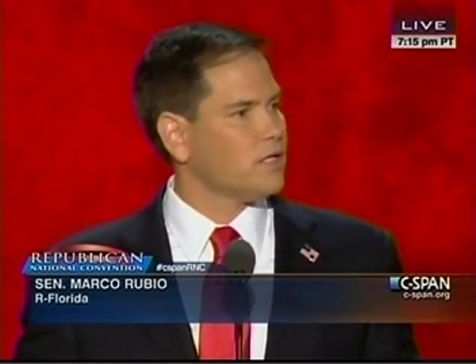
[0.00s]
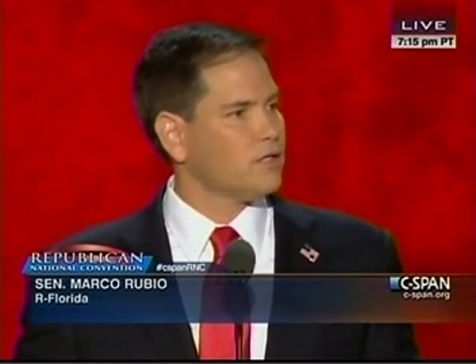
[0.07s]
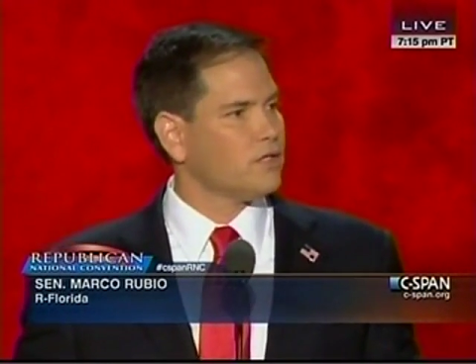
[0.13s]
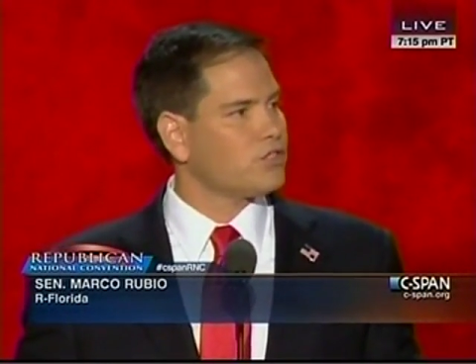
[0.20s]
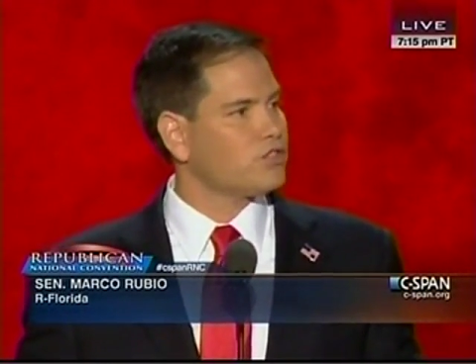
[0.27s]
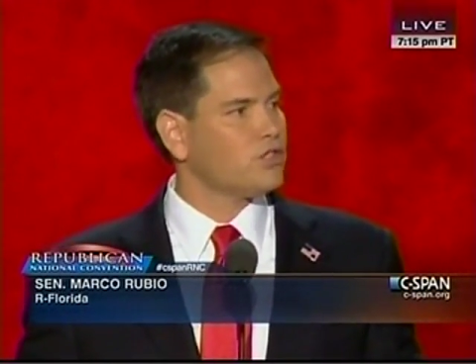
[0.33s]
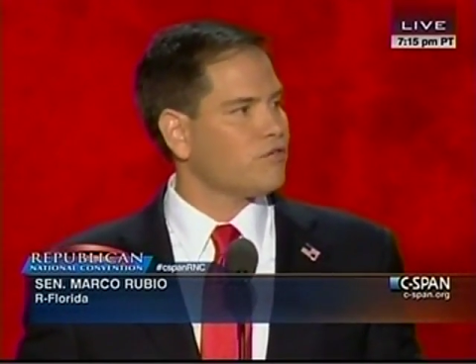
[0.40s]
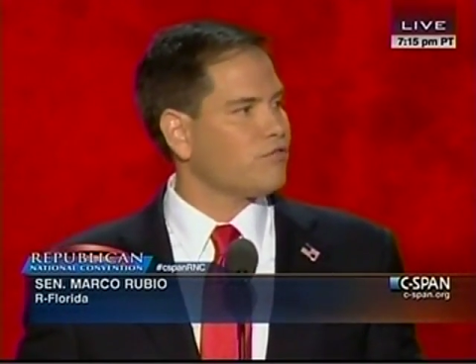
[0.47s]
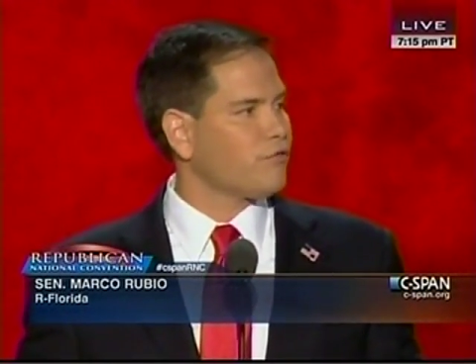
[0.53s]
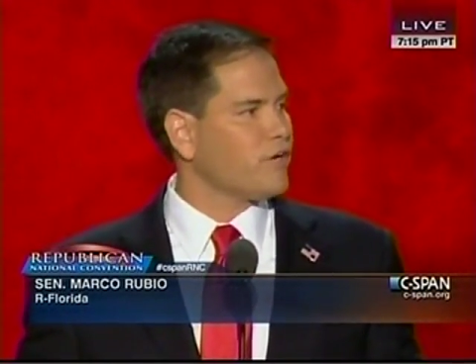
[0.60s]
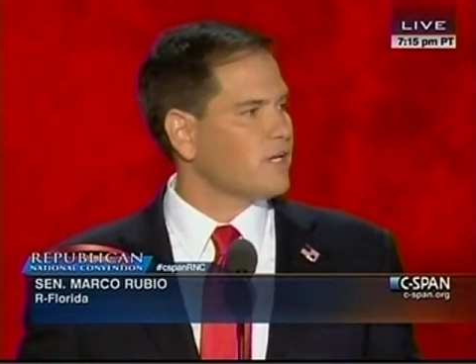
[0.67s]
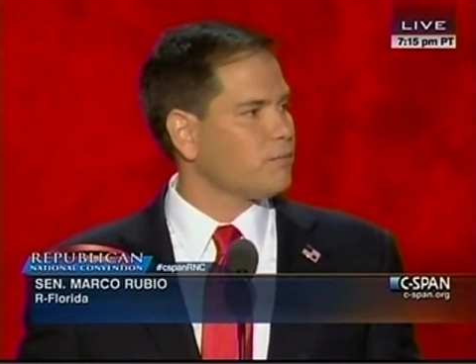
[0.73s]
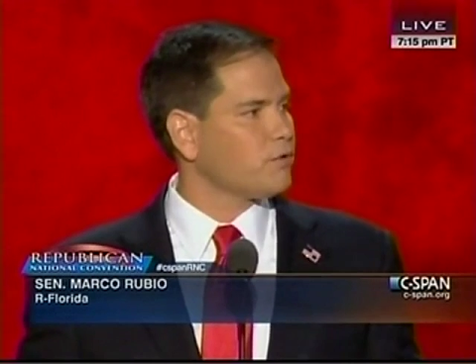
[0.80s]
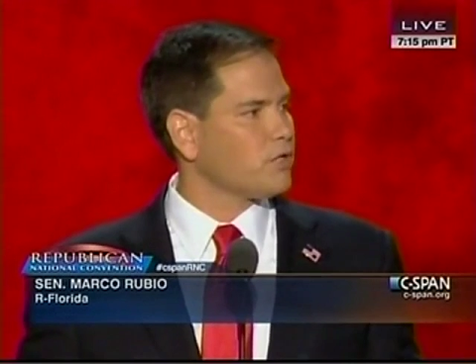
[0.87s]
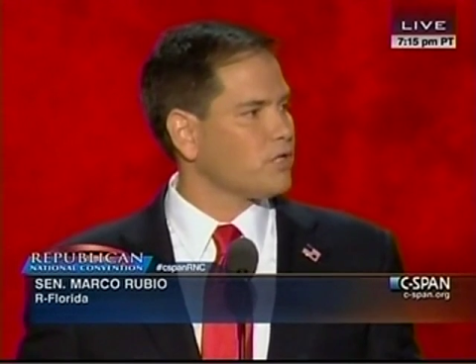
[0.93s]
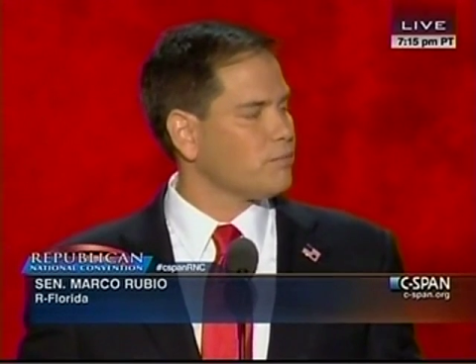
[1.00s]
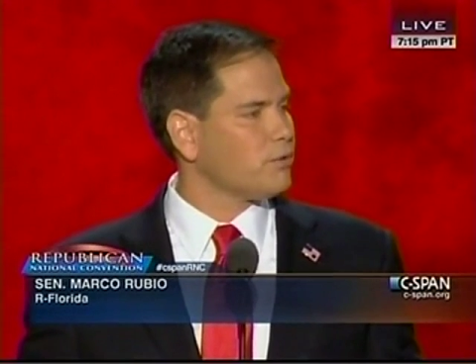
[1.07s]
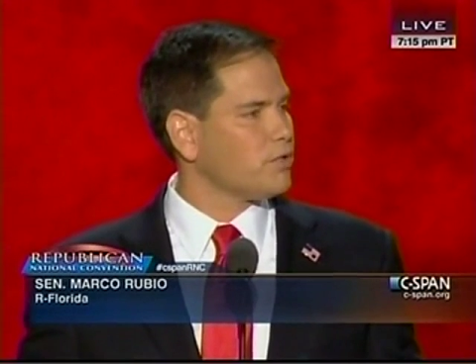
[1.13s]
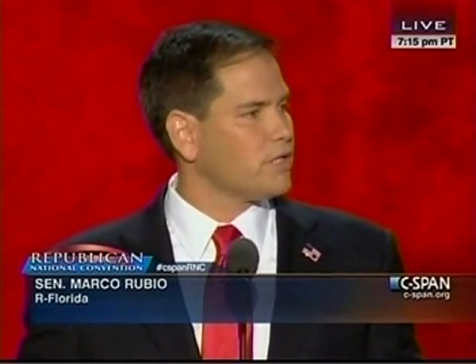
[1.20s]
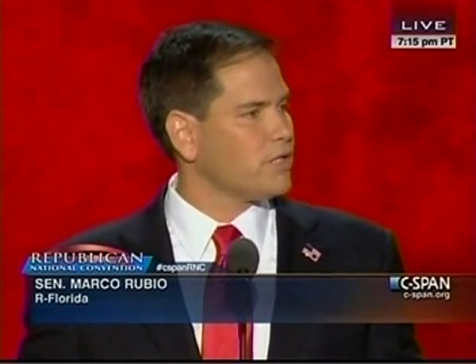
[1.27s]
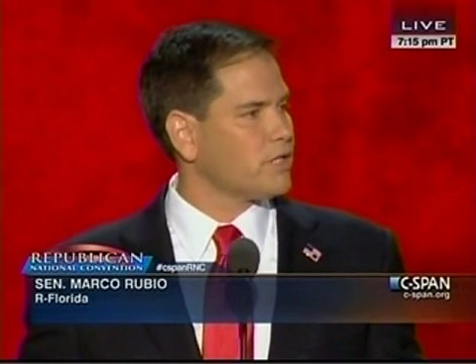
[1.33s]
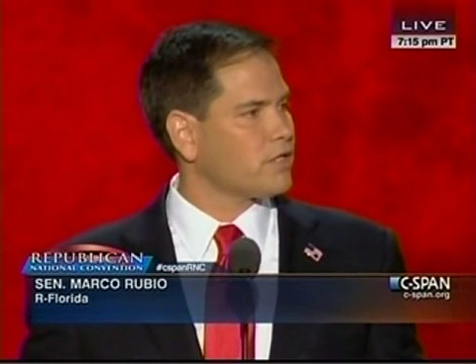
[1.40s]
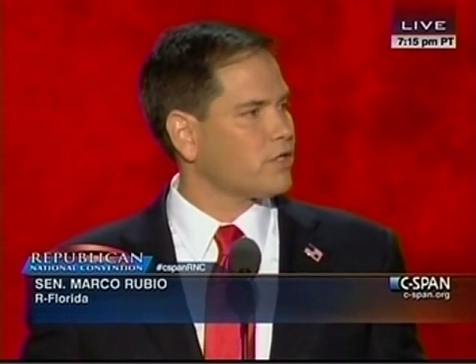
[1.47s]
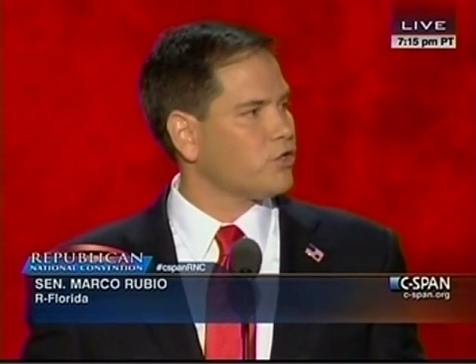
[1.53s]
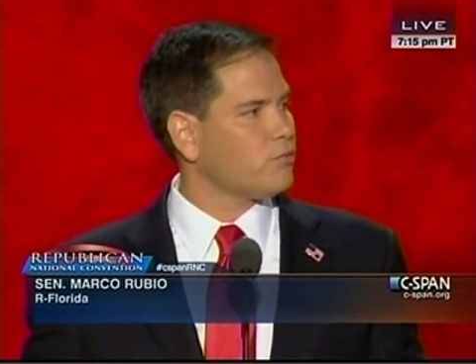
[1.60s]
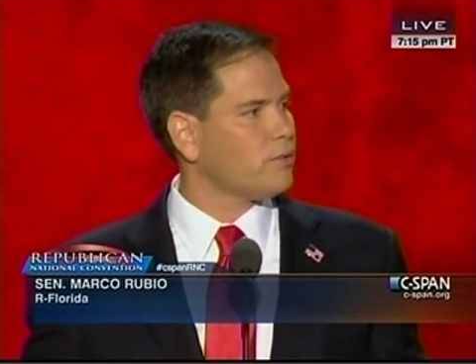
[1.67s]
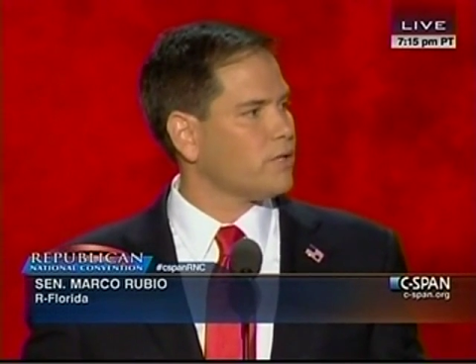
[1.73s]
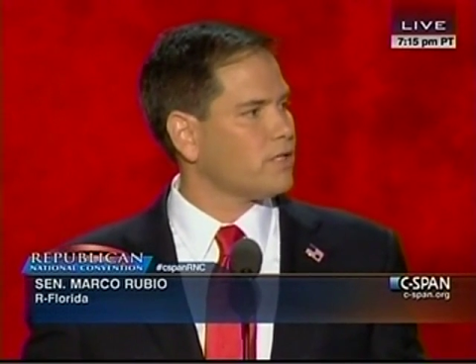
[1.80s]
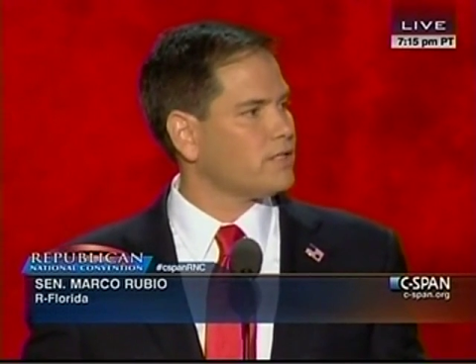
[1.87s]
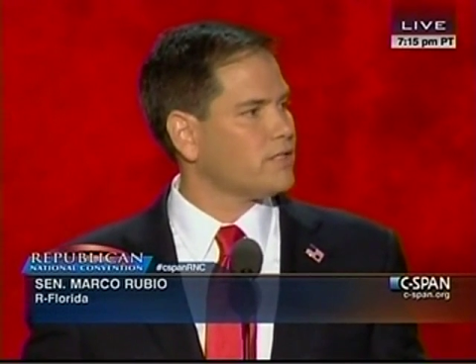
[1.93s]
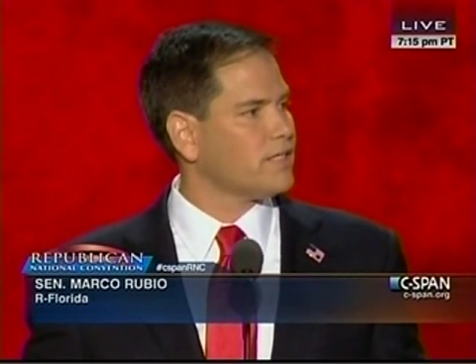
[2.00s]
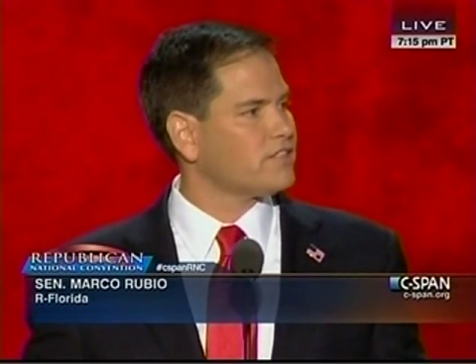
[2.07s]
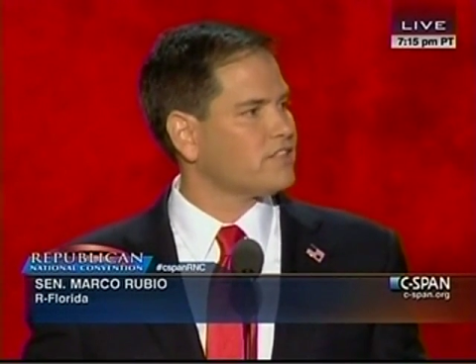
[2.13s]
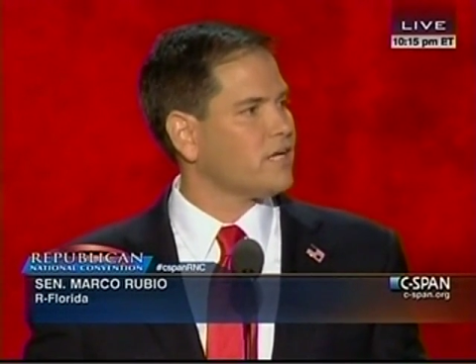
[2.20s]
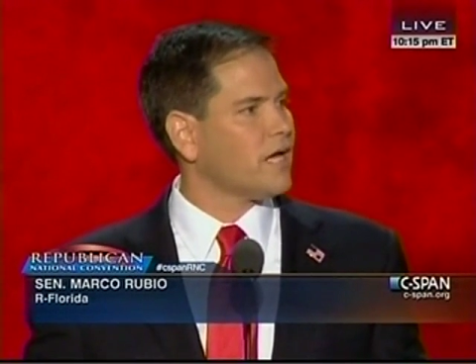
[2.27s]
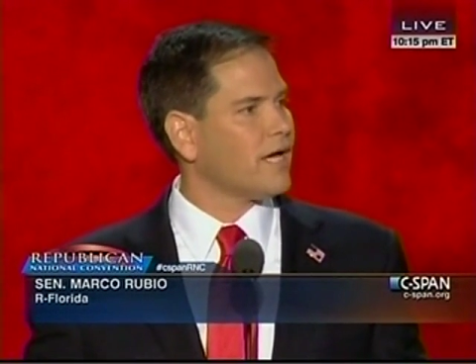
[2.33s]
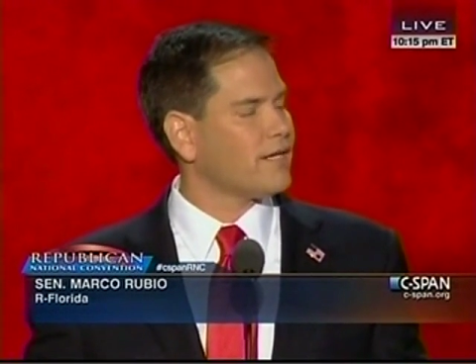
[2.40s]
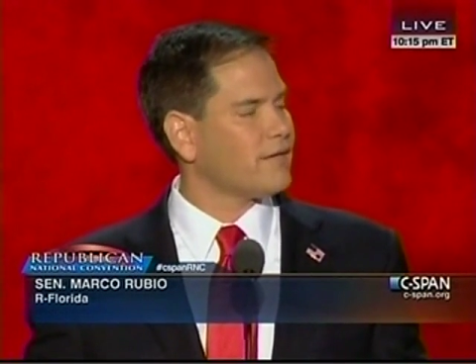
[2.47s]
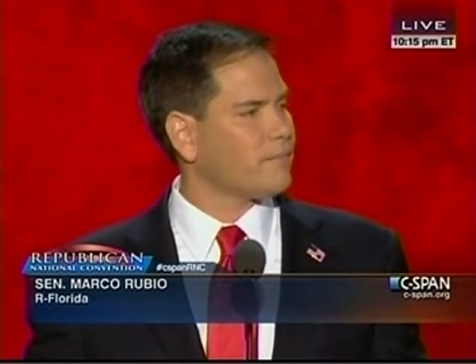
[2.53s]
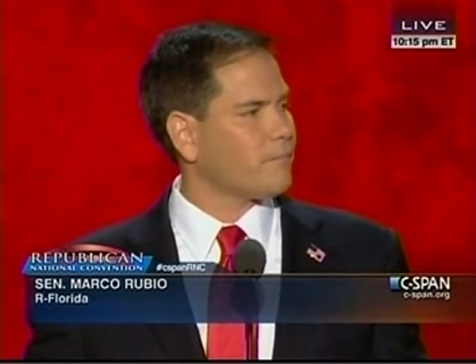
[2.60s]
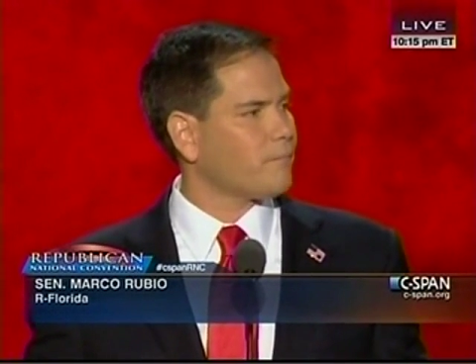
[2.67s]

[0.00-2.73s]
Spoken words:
There's no freedom or liberty in Cuba, and tonight